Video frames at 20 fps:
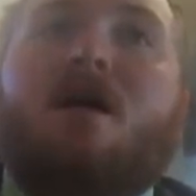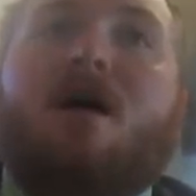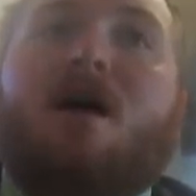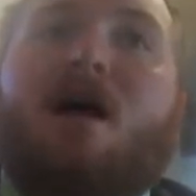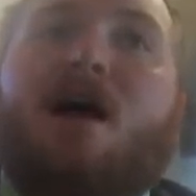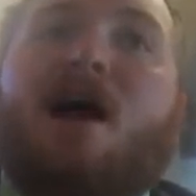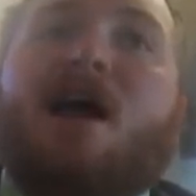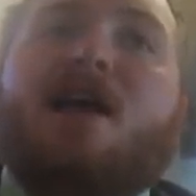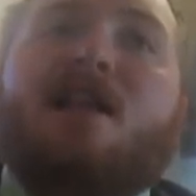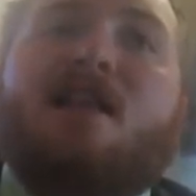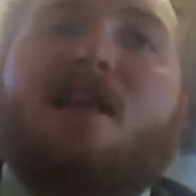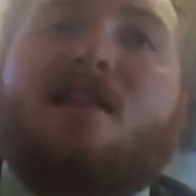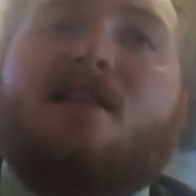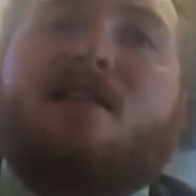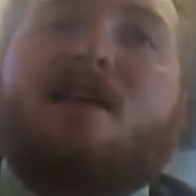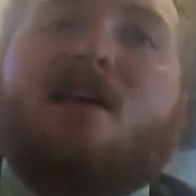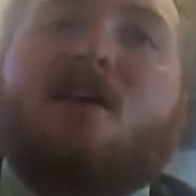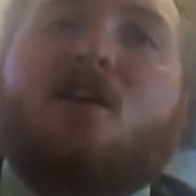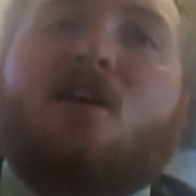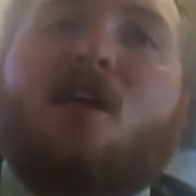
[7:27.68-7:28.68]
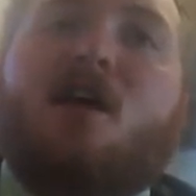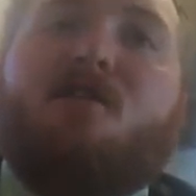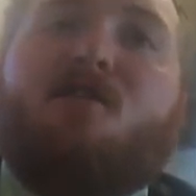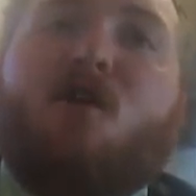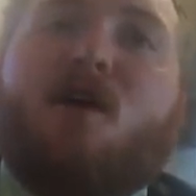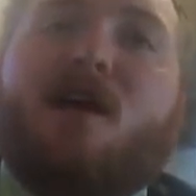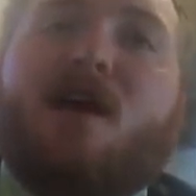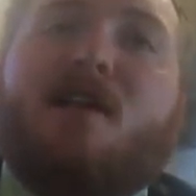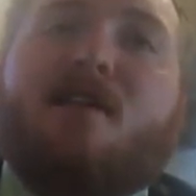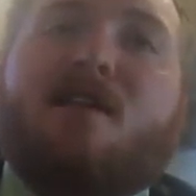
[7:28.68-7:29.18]
Alright, let's take a look at our
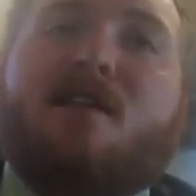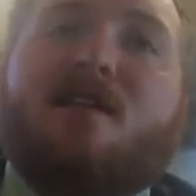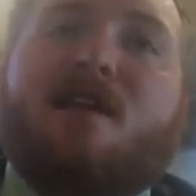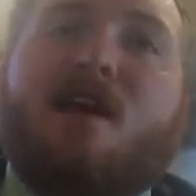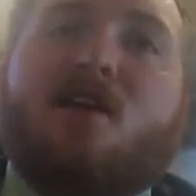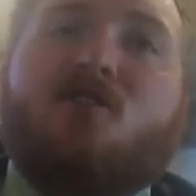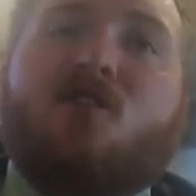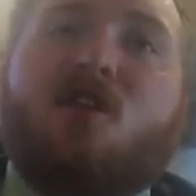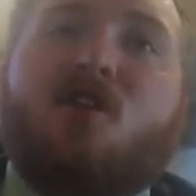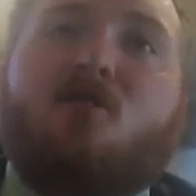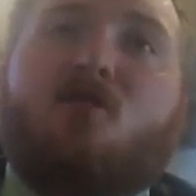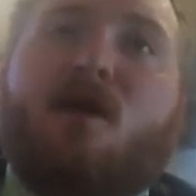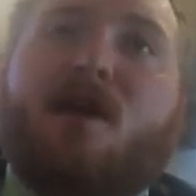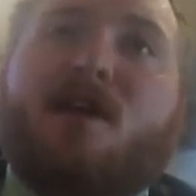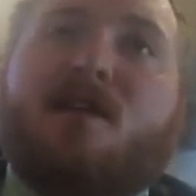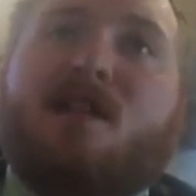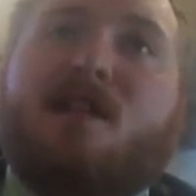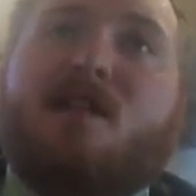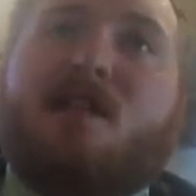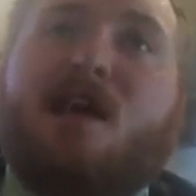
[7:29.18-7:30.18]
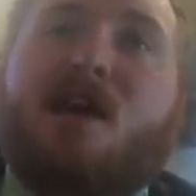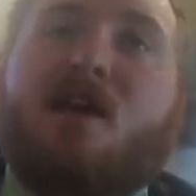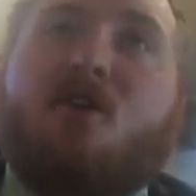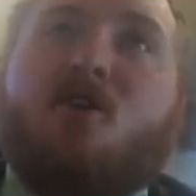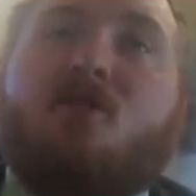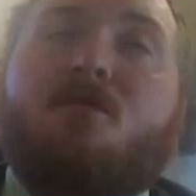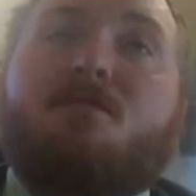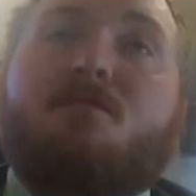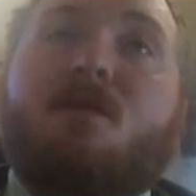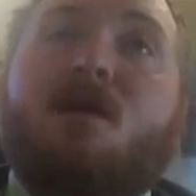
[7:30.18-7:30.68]
forecast discussion in New England
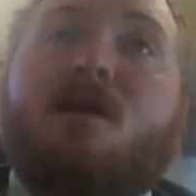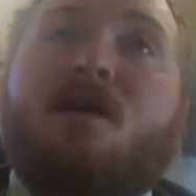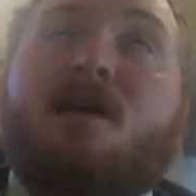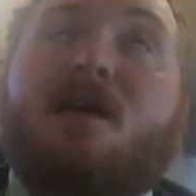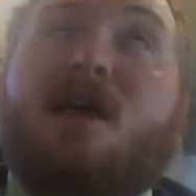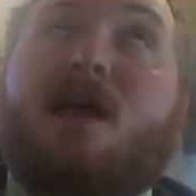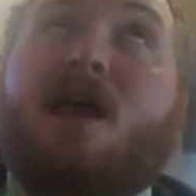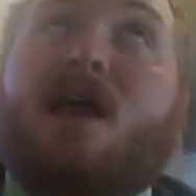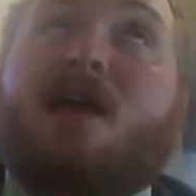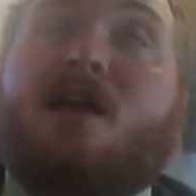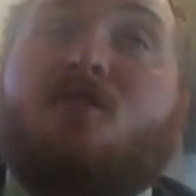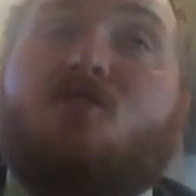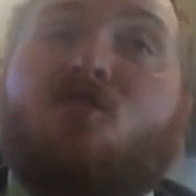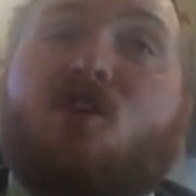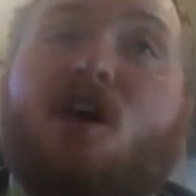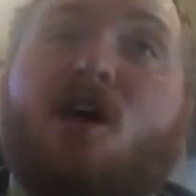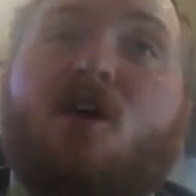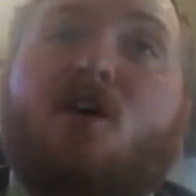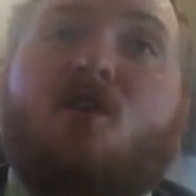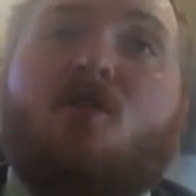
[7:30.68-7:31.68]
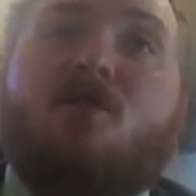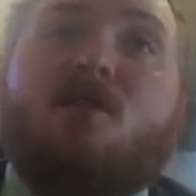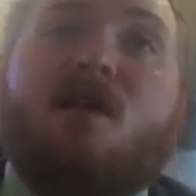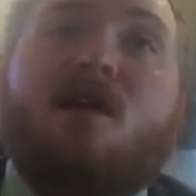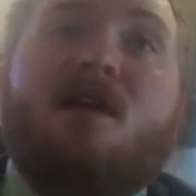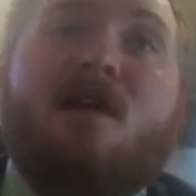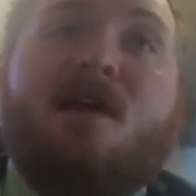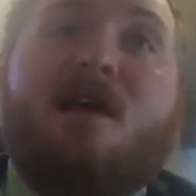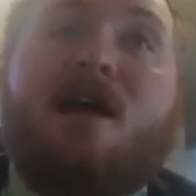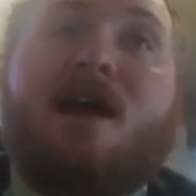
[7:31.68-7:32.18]
there. And it shows
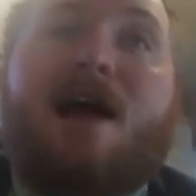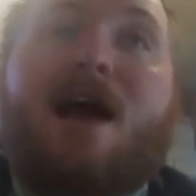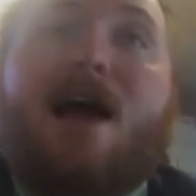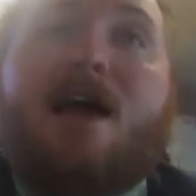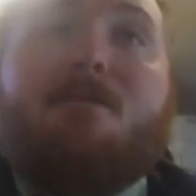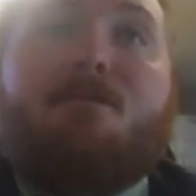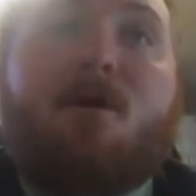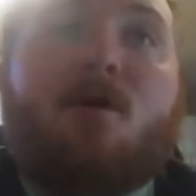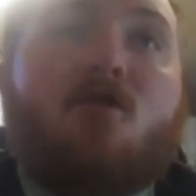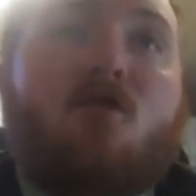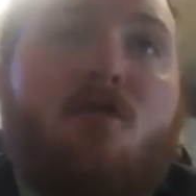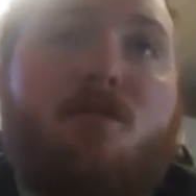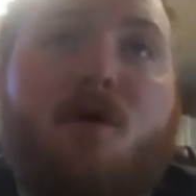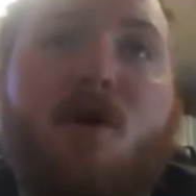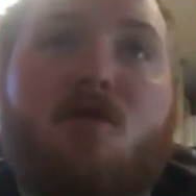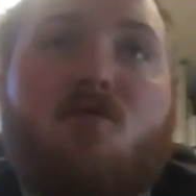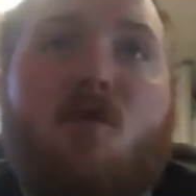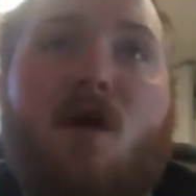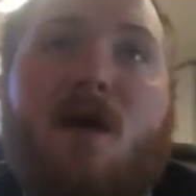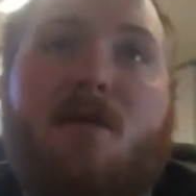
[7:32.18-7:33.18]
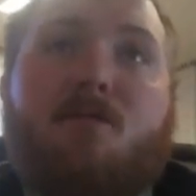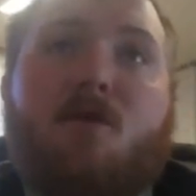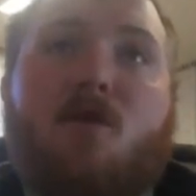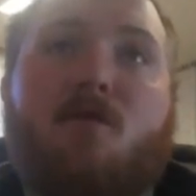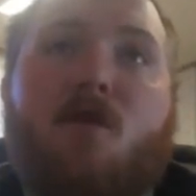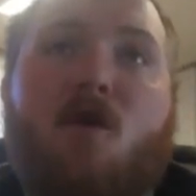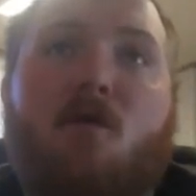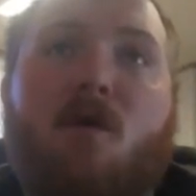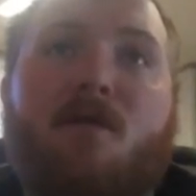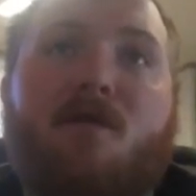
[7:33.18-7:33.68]
high pressure will bring dry,
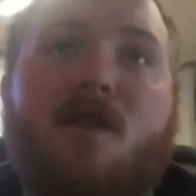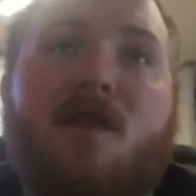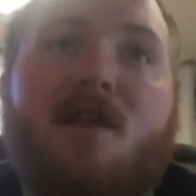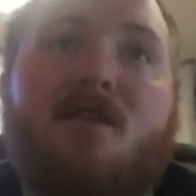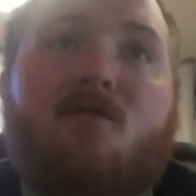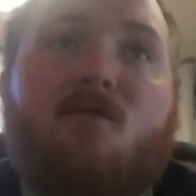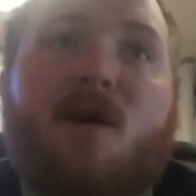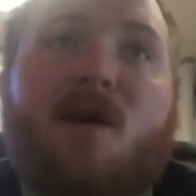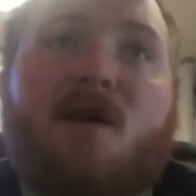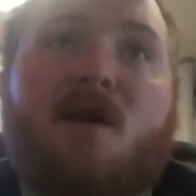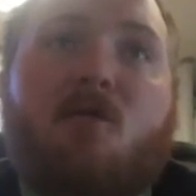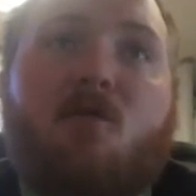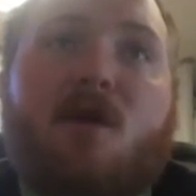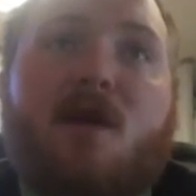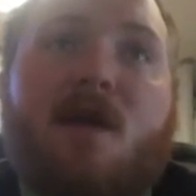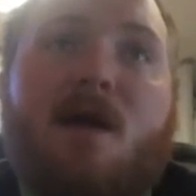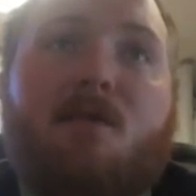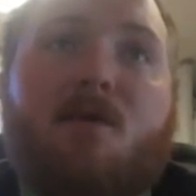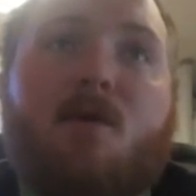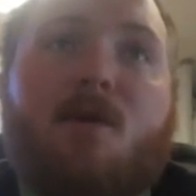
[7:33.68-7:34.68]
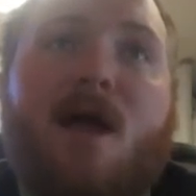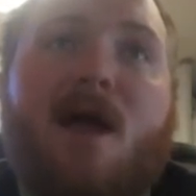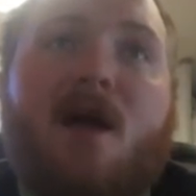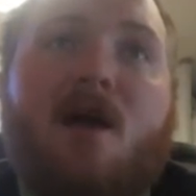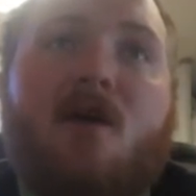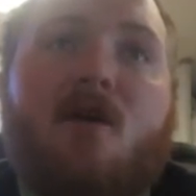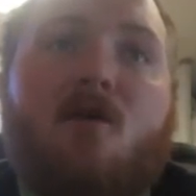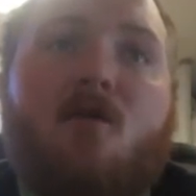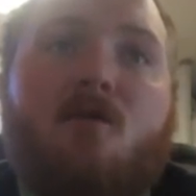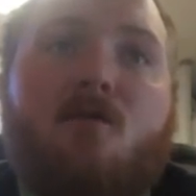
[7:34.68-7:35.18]
beautiful weather this weekend with coupled with
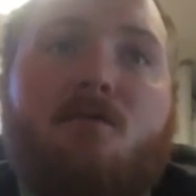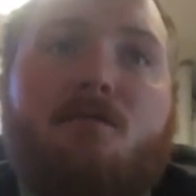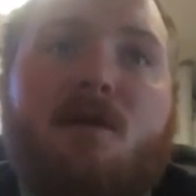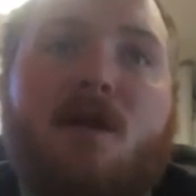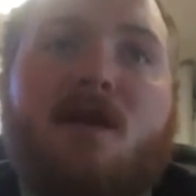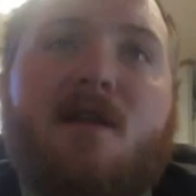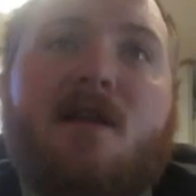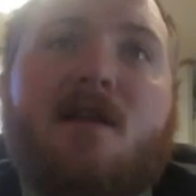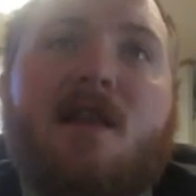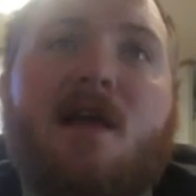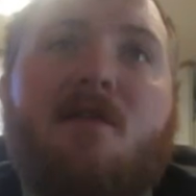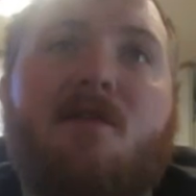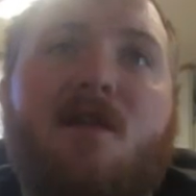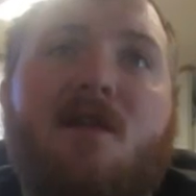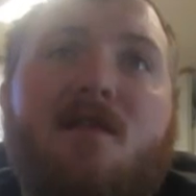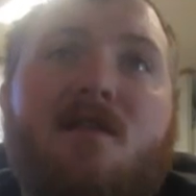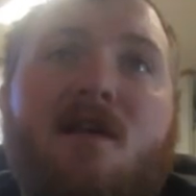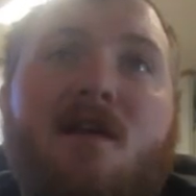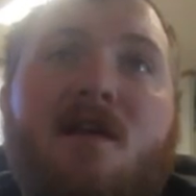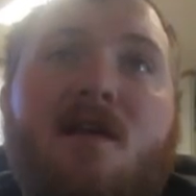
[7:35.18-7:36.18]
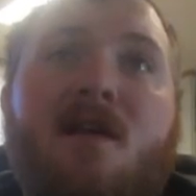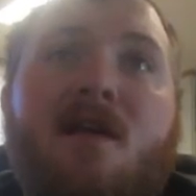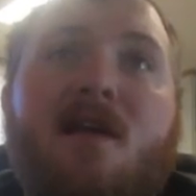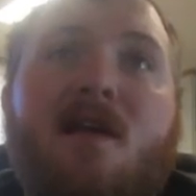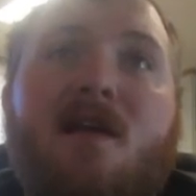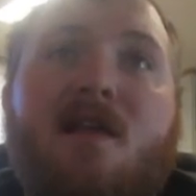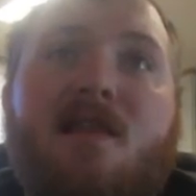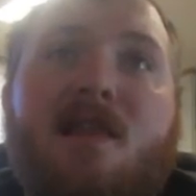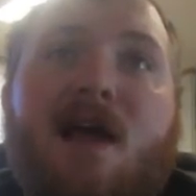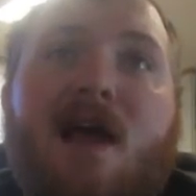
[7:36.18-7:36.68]
higher humidity levels.
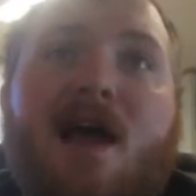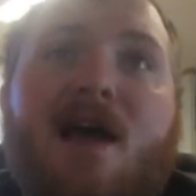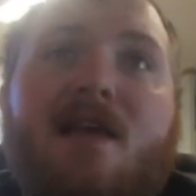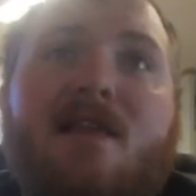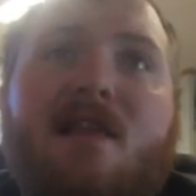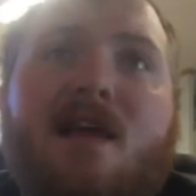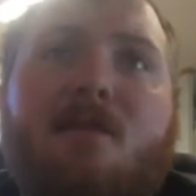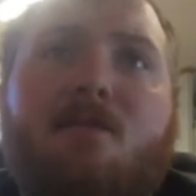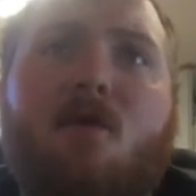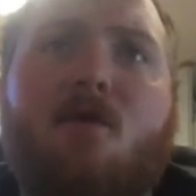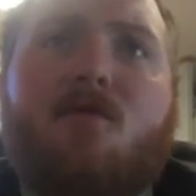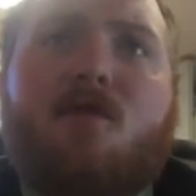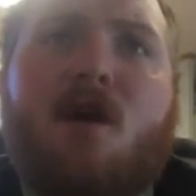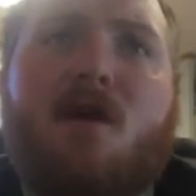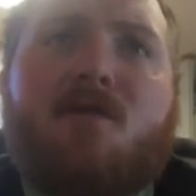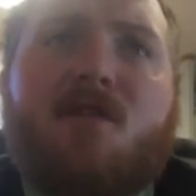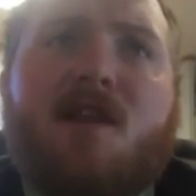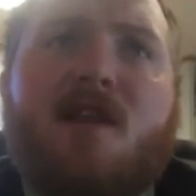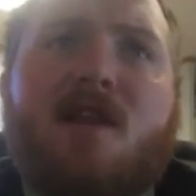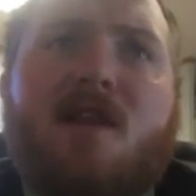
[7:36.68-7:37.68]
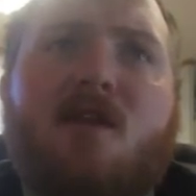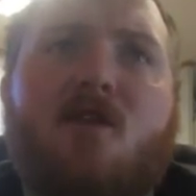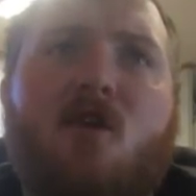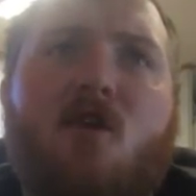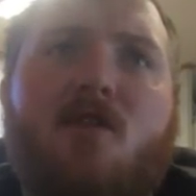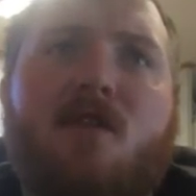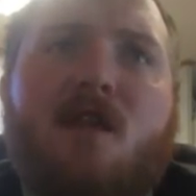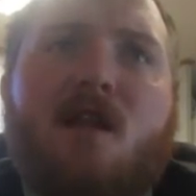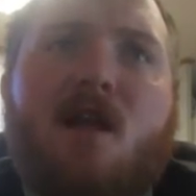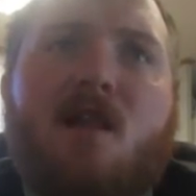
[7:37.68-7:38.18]
The high that moves off to the
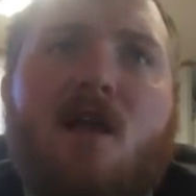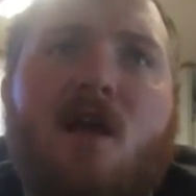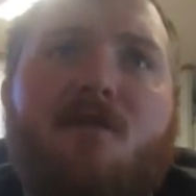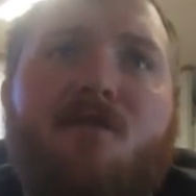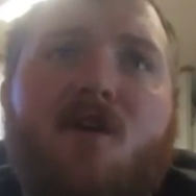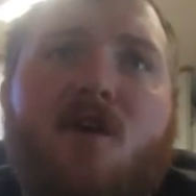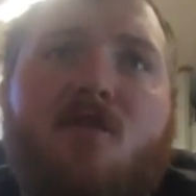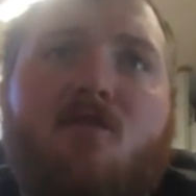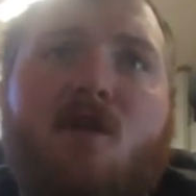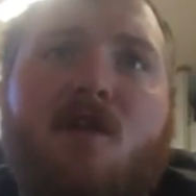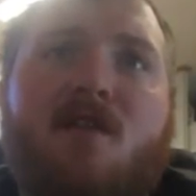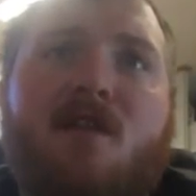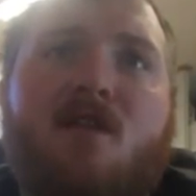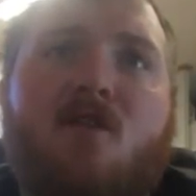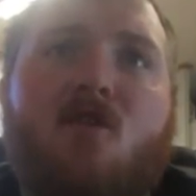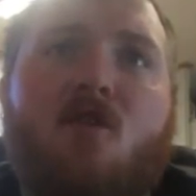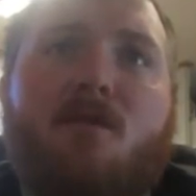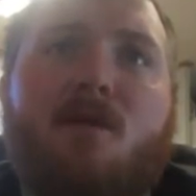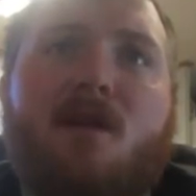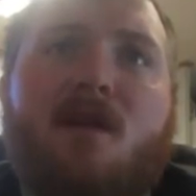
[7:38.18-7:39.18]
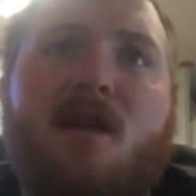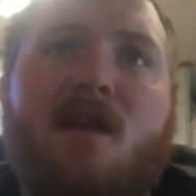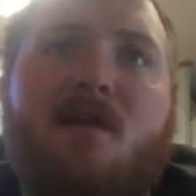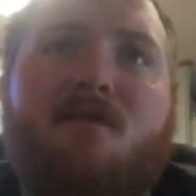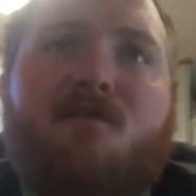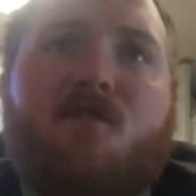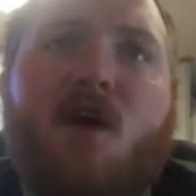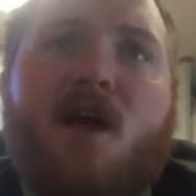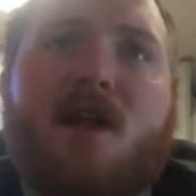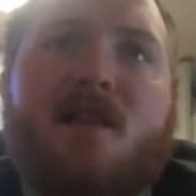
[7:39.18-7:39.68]
coast and allow for increasing
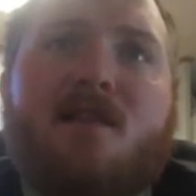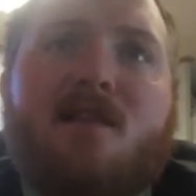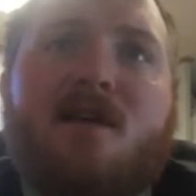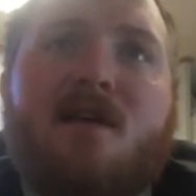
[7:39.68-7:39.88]
humidity front.